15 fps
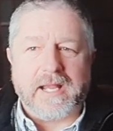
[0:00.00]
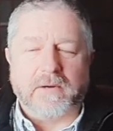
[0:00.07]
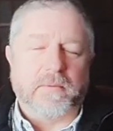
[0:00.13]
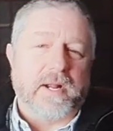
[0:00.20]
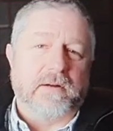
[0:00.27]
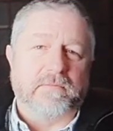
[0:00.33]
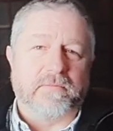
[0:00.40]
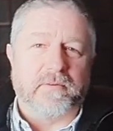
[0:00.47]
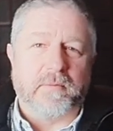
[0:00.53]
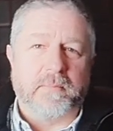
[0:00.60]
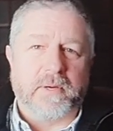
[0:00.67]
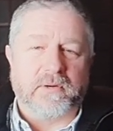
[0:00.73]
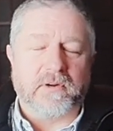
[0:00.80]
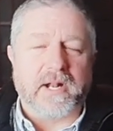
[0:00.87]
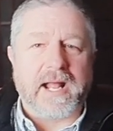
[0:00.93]
but I had to hang
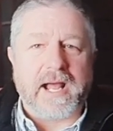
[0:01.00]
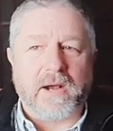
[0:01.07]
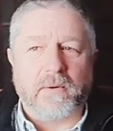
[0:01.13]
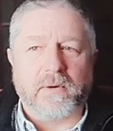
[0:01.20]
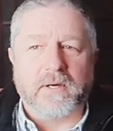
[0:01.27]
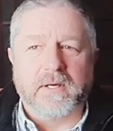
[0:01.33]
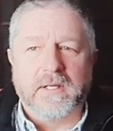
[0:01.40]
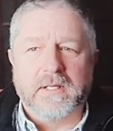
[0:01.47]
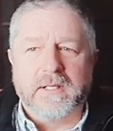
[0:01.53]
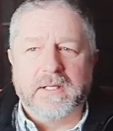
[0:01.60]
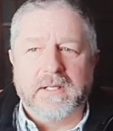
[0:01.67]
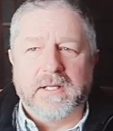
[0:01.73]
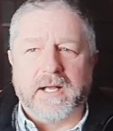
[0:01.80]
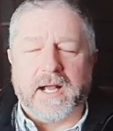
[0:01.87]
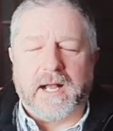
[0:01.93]
around for about an hour